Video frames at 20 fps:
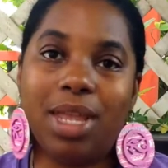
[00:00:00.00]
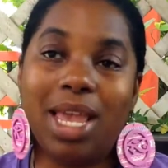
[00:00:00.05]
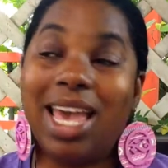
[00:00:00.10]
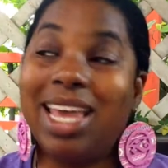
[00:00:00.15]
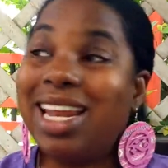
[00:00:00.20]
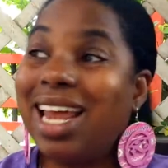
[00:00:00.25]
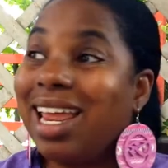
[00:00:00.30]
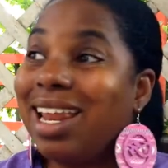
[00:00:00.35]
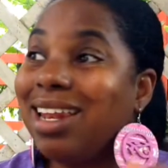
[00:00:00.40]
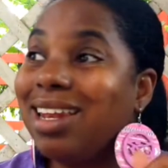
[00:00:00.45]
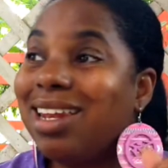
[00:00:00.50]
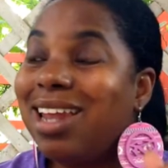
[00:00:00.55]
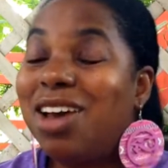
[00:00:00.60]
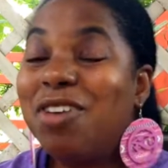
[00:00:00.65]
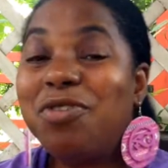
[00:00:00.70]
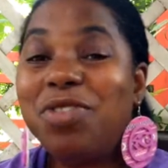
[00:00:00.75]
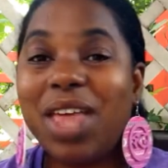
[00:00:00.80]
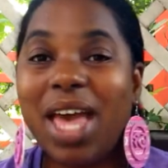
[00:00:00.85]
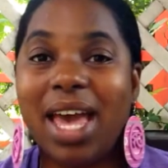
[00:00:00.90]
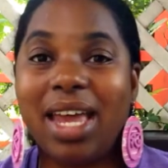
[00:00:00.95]
And I
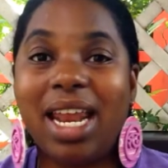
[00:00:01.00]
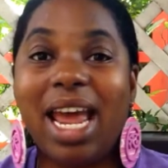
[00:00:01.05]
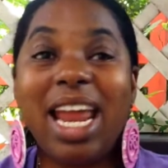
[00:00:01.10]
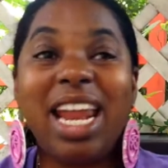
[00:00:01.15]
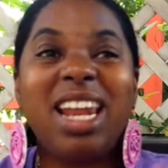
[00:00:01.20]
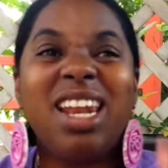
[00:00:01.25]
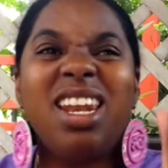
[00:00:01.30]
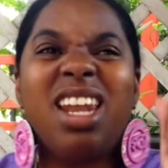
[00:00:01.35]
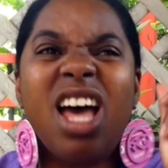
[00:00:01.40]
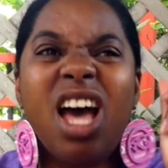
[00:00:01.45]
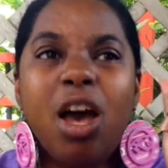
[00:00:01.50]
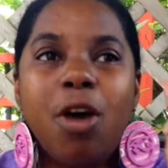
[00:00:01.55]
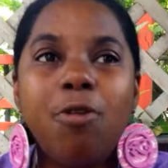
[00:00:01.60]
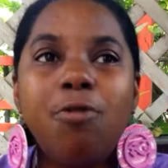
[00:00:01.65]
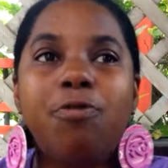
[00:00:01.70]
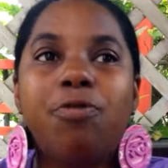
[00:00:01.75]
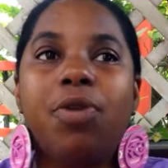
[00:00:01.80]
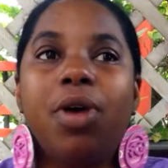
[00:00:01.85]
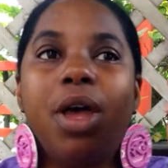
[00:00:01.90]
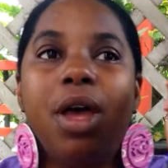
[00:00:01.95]
love that. I
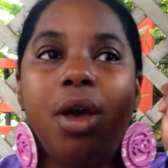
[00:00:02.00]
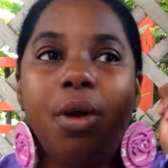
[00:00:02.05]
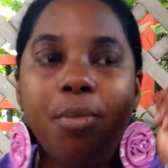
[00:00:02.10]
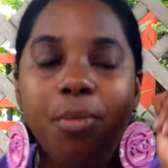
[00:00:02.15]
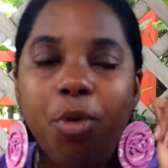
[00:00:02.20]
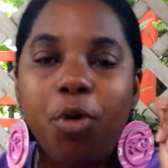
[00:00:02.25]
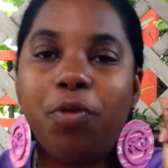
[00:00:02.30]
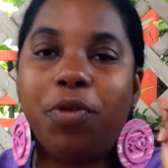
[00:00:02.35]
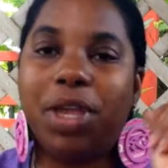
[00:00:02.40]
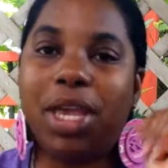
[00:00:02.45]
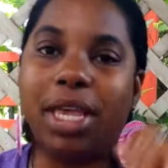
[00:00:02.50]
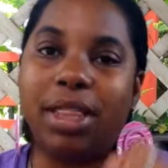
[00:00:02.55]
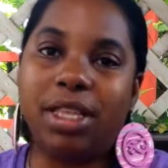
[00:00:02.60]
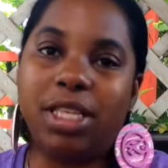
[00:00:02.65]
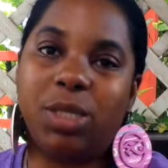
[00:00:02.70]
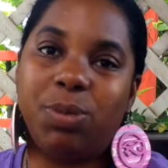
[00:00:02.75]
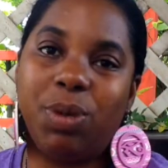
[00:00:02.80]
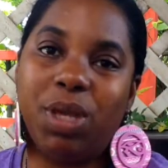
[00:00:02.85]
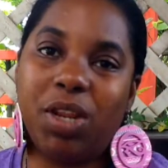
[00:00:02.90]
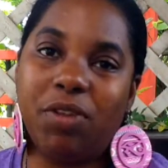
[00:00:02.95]
love moving at the
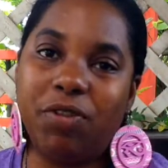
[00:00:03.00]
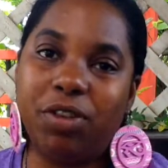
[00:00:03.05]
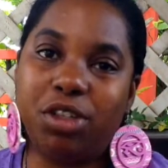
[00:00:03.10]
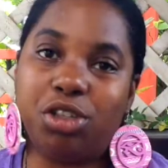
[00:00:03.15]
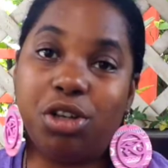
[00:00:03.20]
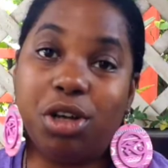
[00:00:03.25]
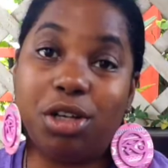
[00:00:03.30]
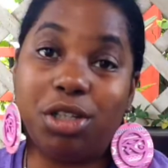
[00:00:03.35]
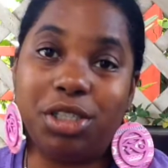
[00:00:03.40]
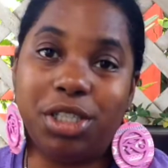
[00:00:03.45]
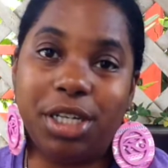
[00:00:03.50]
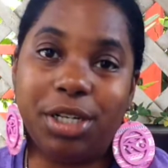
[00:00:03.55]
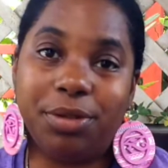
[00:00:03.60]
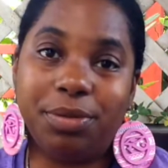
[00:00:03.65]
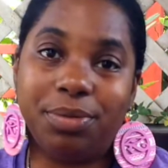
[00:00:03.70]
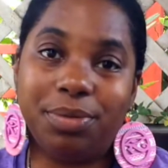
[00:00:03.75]
speed of instruction.